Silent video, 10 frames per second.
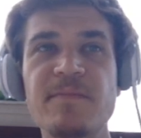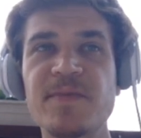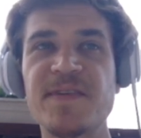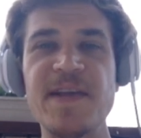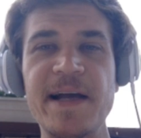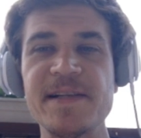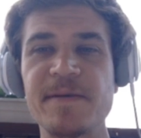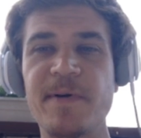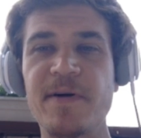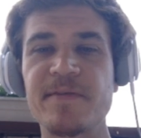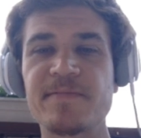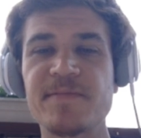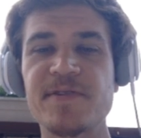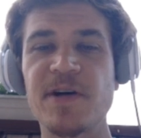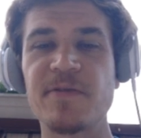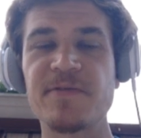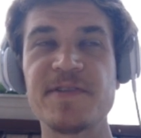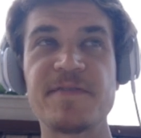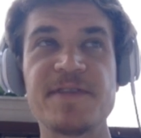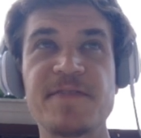seconds apart. So it
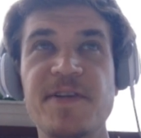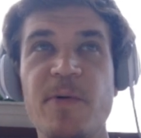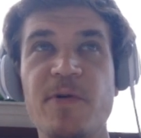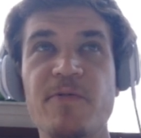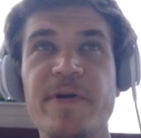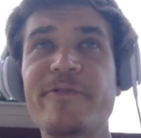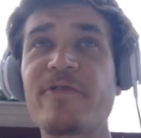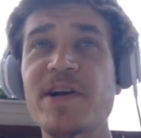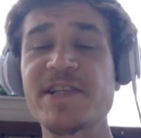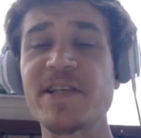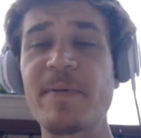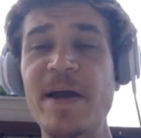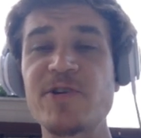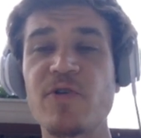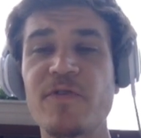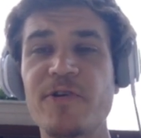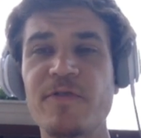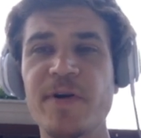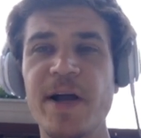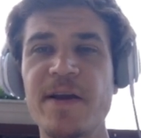was as if they were refreshing the page over and
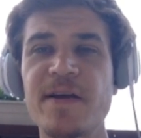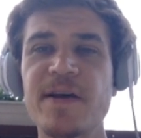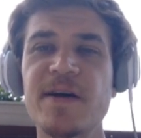over again.